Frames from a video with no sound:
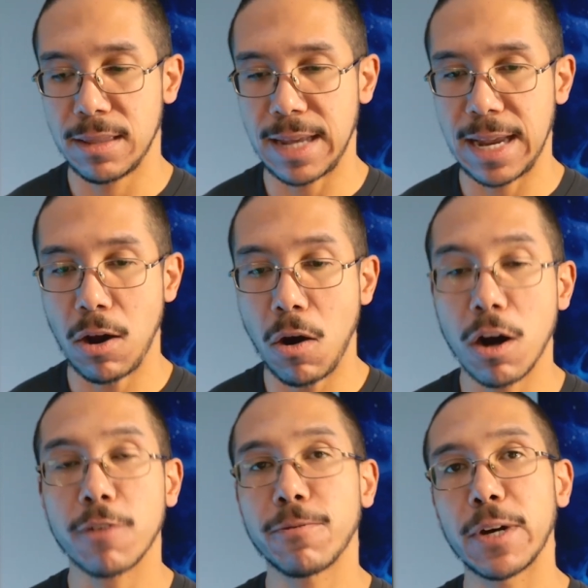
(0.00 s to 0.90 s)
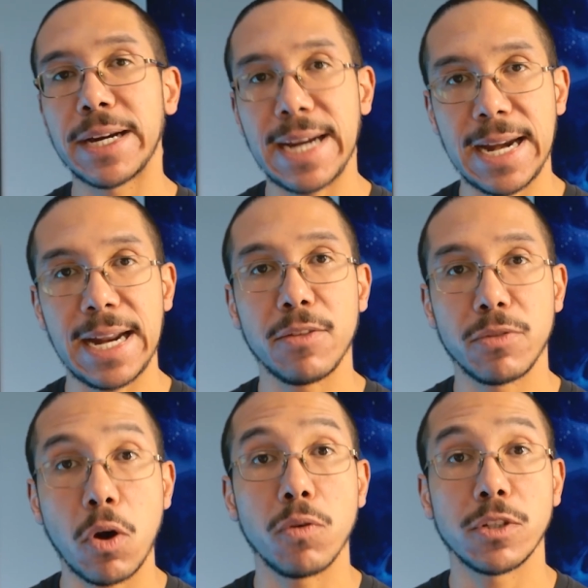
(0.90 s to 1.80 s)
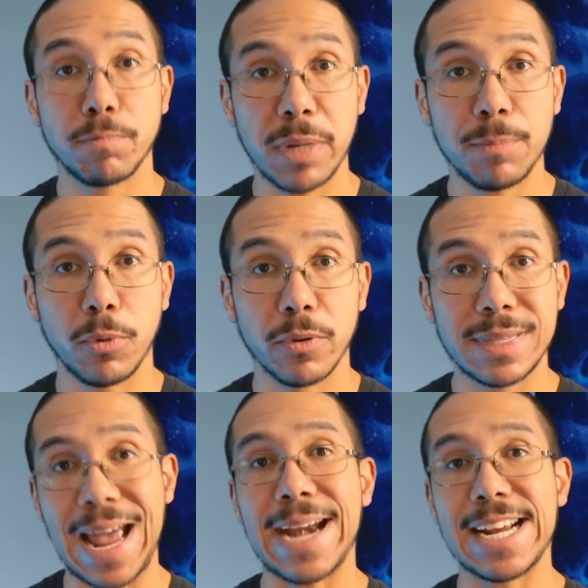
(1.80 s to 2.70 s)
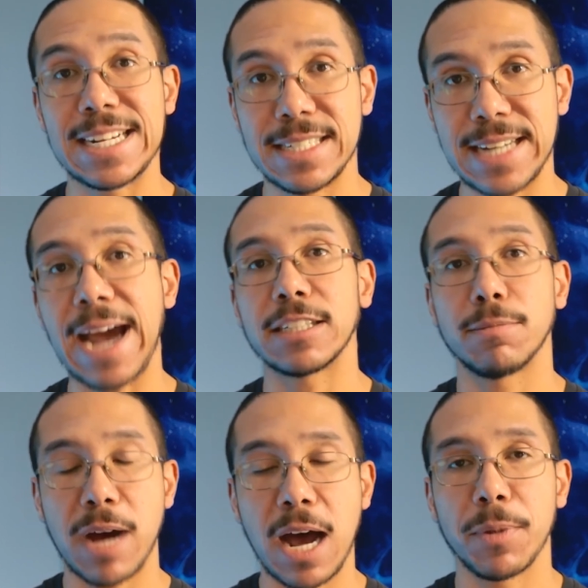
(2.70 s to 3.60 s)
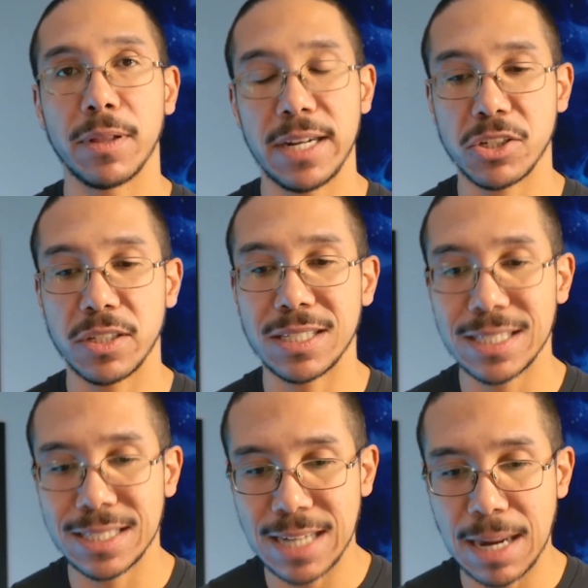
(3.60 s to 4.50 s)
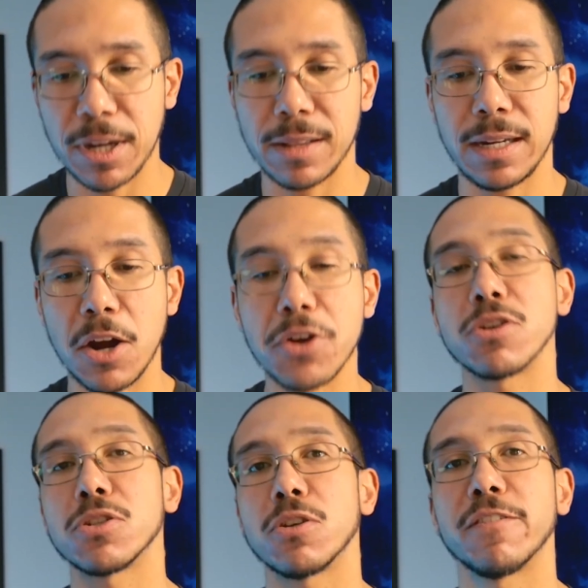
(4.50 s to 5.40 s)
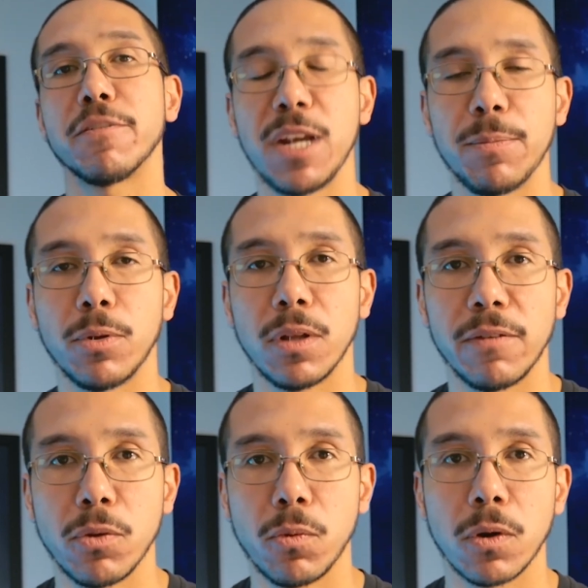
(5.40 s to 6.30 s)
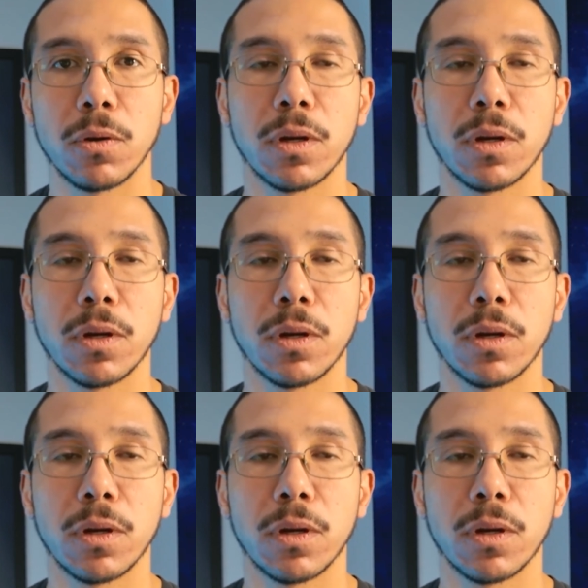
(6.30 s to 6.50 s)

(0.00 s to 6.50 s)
they are forgetting those people, that exact population, the systemically underserved people of the world.